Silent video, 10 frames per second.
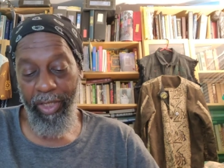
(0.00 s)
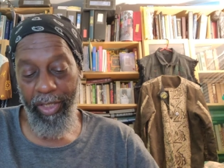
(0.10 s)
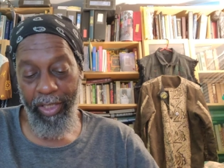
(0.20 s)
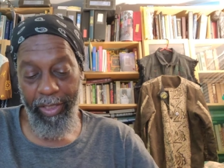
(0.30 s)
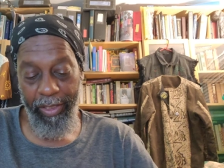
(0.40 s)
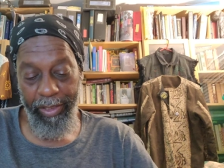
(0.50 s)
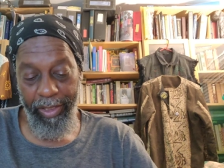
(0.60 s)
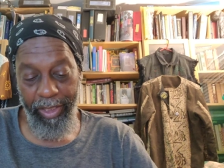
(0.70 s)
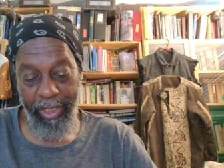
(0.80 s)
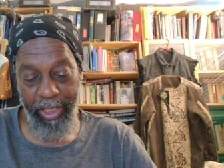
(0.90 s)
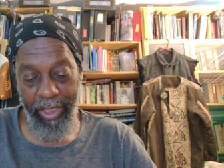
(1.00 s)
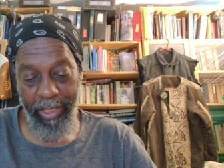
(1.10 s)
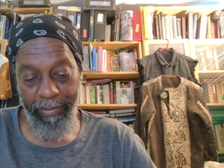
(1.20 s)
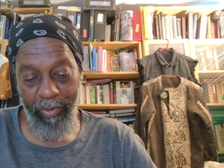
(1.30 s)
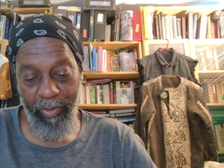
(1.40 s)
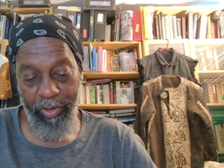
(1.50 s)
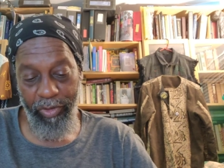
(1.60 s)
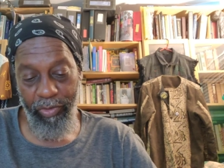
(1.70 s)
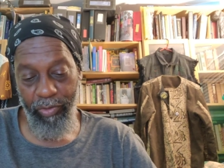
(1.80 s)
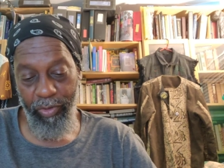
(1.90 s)
Uh, and I'm going
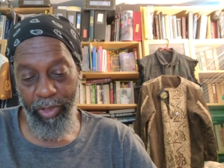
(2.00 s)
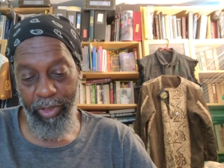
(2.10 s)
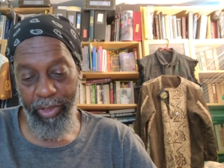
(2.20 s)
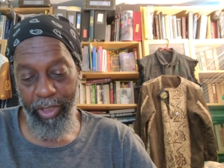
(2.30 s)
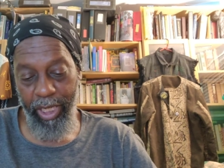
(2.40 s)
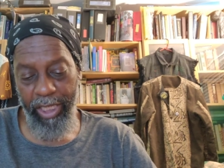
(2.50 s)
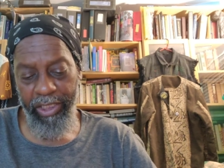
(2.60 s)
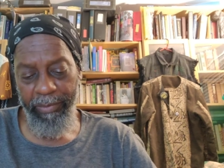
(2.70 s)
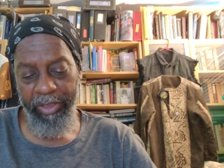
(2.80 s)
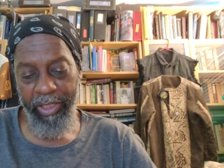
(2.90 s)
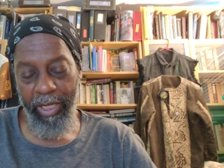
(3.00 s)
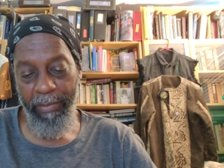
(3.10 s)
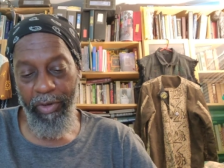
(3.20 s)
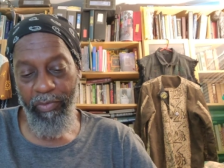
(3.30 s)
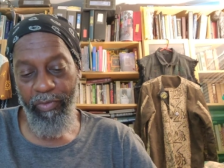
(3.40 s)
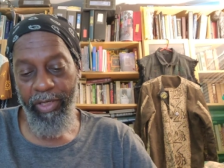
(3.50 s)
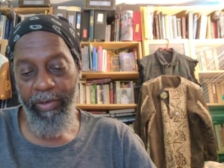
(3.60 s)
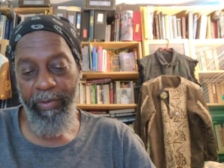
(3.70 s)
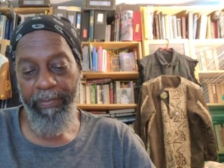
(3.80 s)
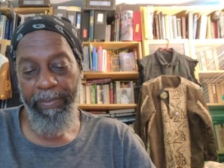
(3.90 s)
to, uh, actually, I'm, I'm going to, read.
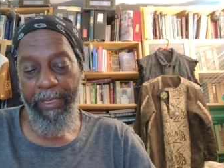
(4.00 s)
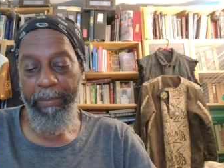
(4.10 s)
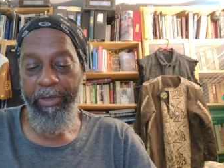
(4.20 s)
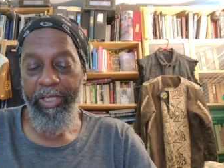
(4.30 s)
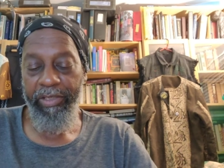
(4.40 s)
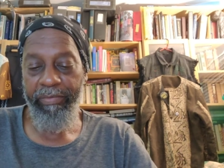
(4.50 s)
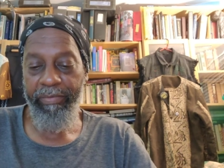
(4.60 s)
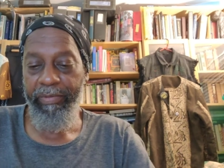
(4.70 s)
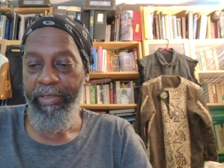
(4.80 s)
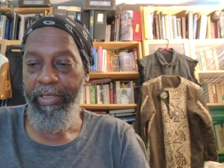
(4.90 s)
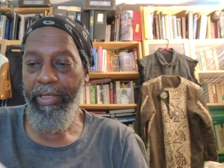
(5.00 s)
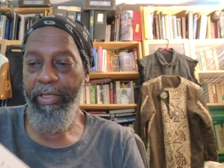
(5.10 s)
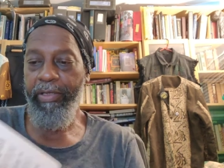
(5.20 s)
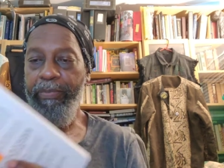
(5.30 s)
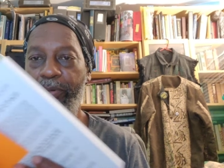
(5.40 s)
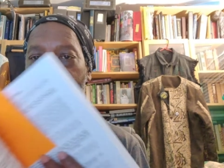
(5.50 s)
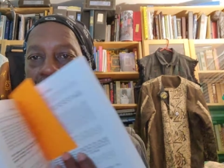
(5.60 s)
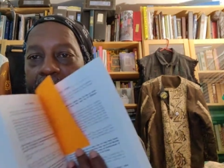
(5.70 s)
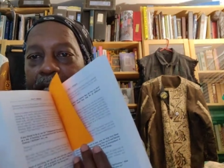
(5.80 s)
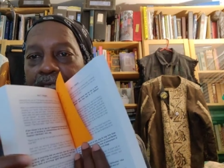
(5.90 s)
oh, let me just, uh, the book
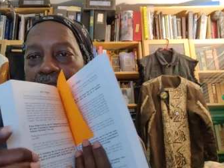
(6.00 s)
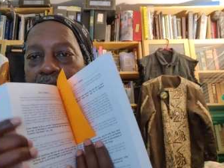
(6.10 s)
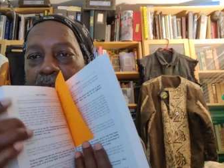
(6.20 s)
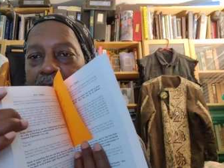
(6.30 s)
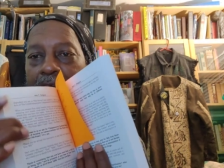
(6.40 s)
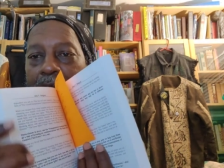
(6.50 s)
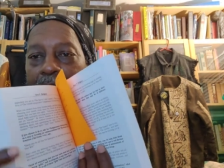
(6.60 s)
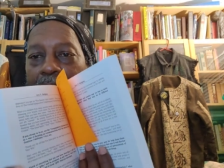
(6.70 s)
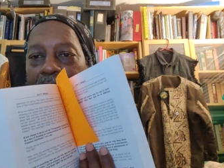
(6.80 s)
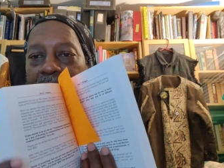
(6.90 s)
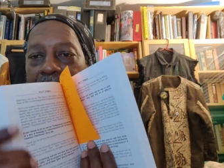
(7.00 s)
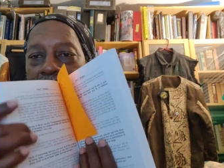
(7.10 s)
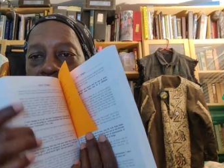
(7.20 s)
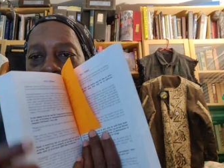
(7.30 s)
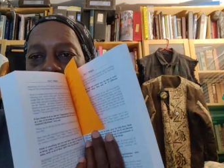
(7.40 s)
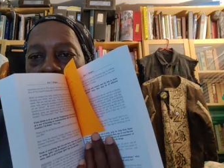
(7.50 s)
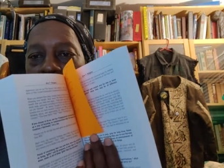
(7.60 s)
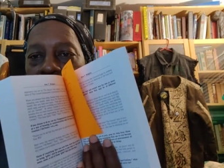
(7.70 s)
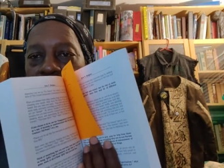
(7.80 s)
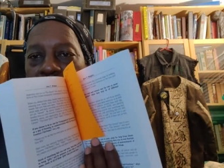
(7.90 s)
is like this and it has highlights and, and
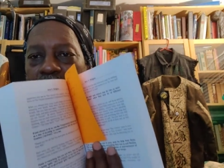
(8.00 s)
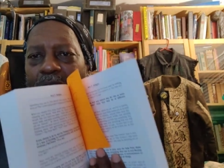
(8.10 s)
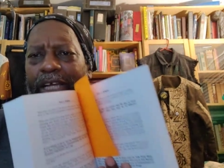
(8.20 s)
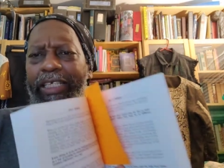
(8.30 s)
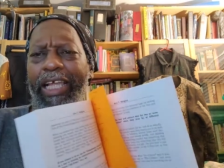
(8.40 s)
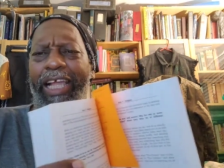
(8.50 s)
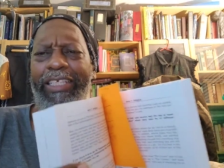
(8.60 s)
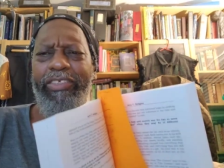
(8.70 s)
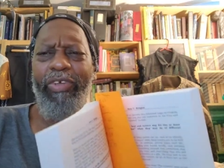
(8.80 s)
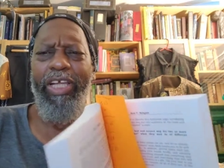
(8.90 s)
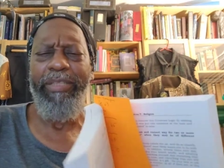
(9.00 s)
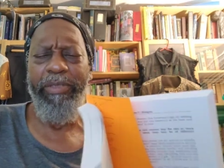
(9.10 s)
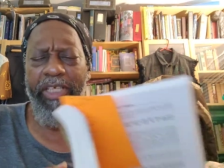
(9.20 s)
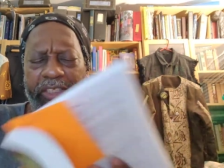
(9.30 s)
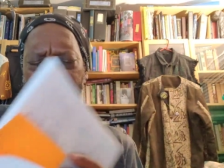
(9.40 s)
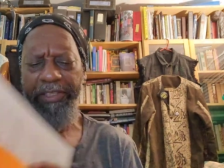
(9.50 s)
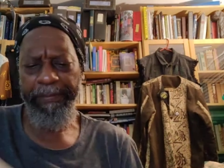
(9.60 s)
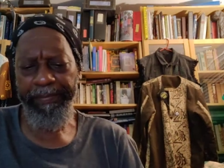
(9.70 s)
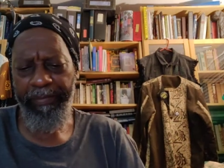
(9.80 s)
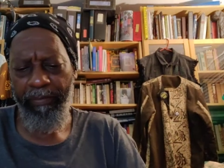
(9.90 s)
answers or ex- answers or explanations.
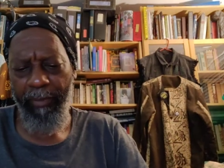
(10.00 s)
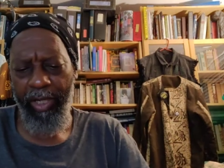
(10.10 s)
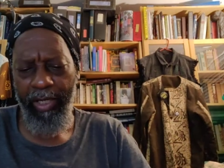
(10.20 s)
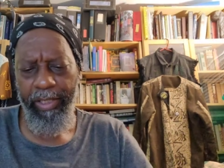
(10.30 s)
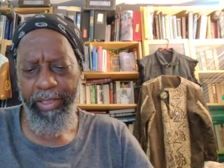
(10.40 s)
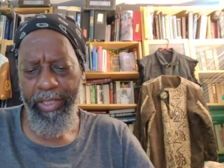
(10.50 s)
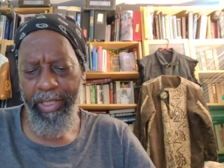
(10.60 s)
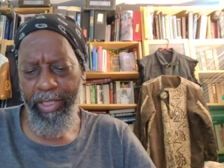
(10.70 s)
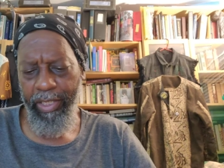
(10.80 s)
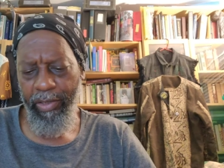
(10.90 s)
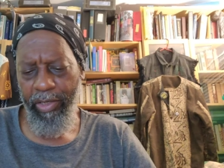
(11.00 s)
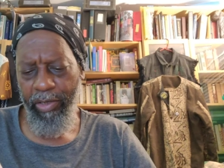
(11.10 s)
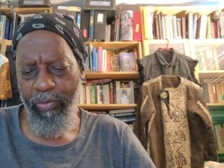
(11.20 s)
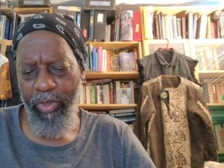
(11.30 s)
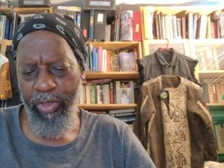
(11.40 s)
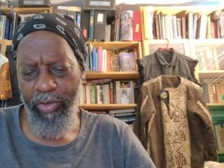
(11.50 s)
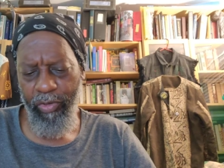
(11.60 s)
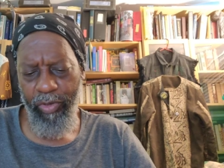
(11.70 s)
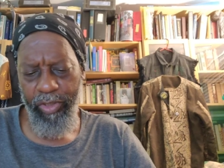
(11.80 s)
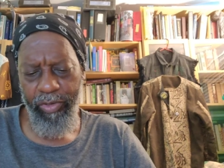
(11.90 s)
Uh, uh, we're
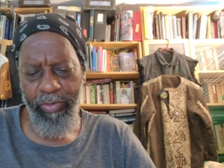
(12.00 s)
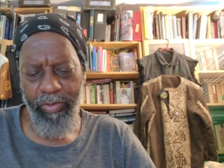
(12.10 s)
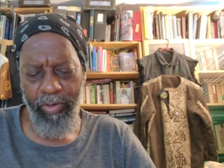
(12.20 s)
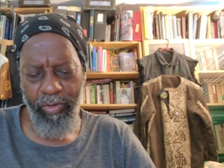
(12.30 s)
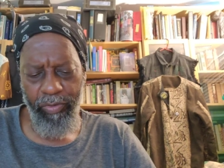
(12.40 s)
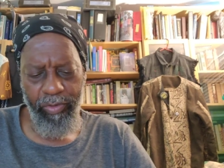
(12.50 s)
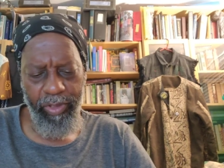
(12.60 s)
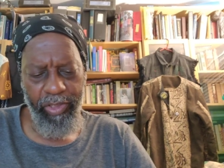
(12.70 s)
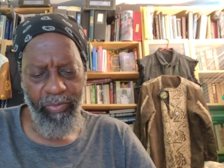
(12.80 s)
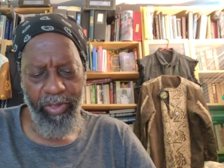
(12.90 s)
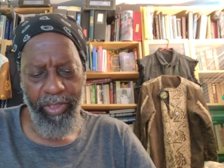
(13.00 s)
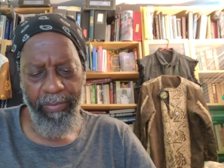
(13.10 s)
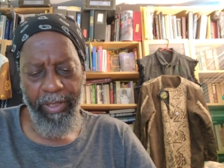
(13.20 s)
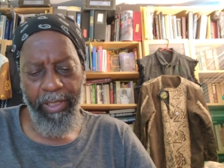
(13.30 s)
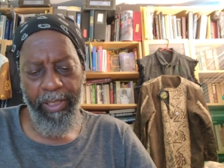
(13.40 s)
going to go to this one.